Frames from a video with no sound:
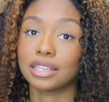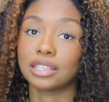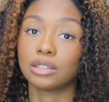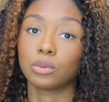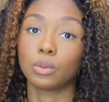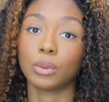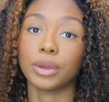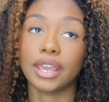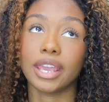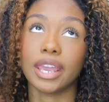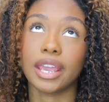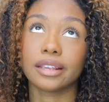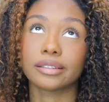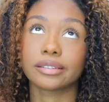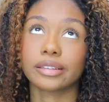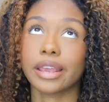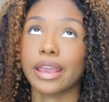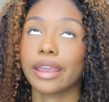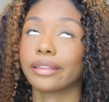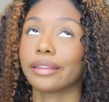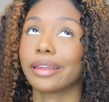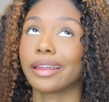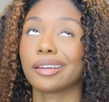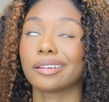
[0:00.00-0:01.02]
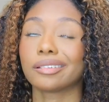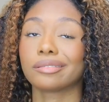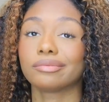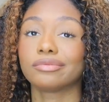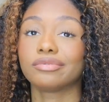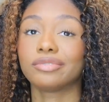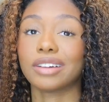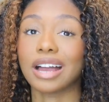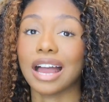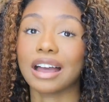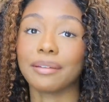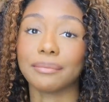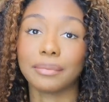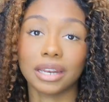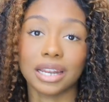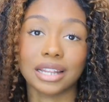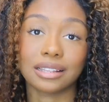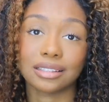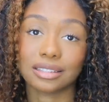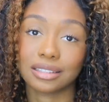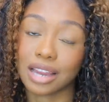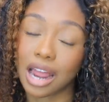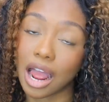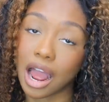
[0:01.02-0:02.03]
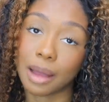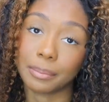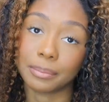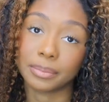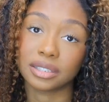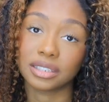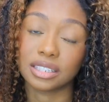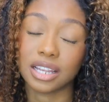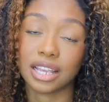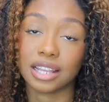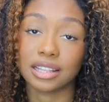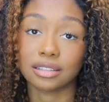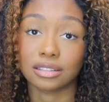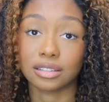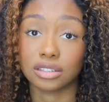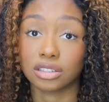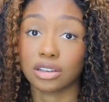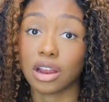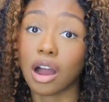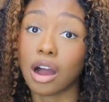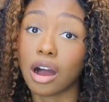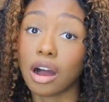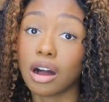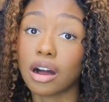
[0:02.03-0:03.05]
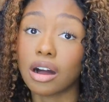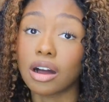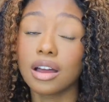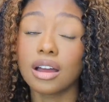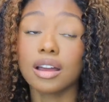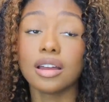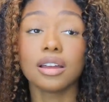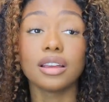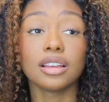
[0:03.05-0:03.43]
these wigs take like five minutes tops to install.